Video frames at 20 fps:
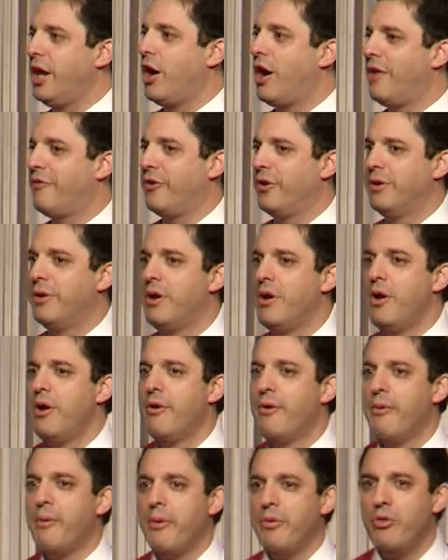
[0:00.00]
offered,
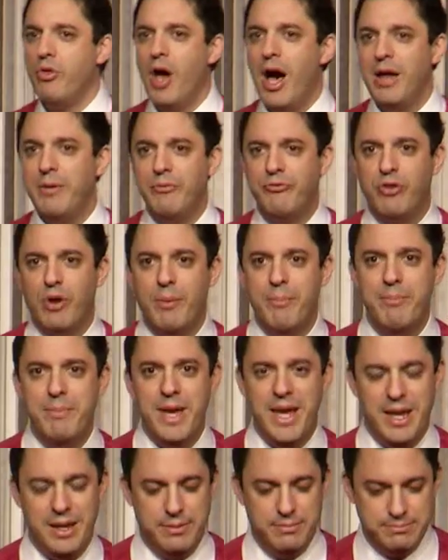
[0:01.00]
not from
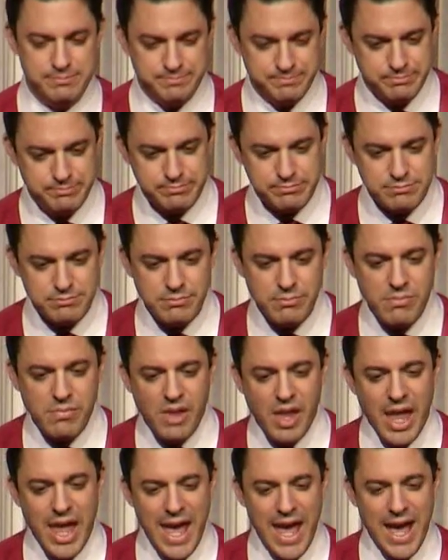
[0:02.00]
me.
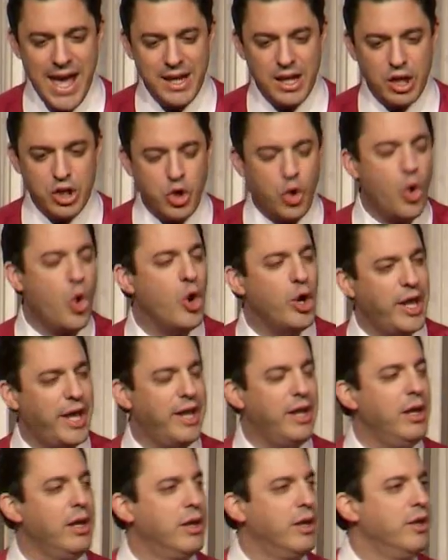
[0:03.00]
And
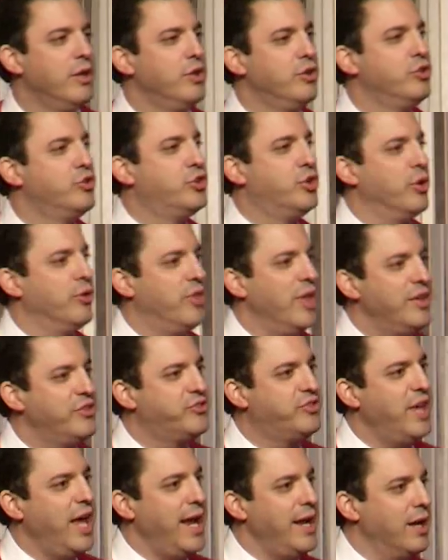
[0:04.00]
according to this
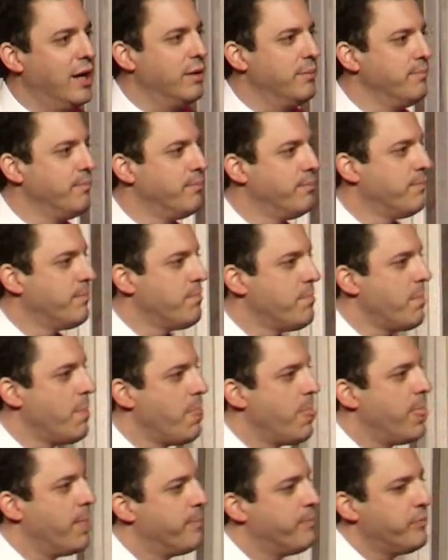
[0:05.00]
data,
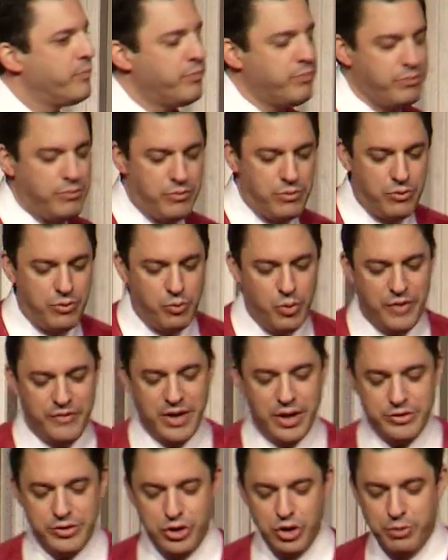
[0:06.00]
we've
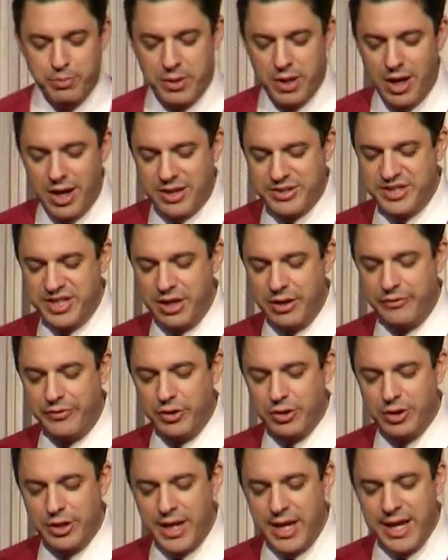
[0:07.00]
got two blocks here. If
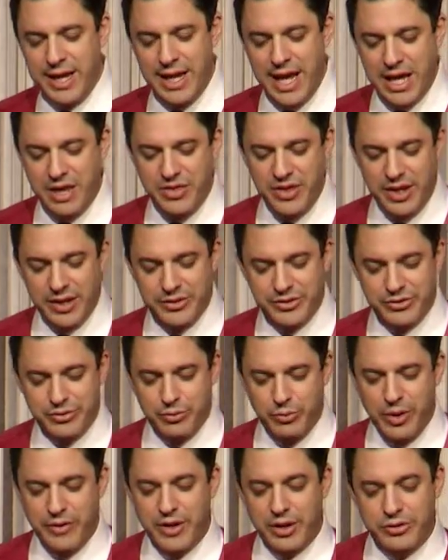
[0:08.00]
you're looking at
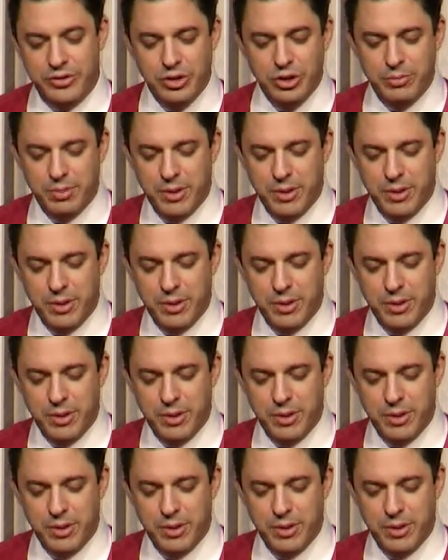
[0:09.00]
atheist, we've got two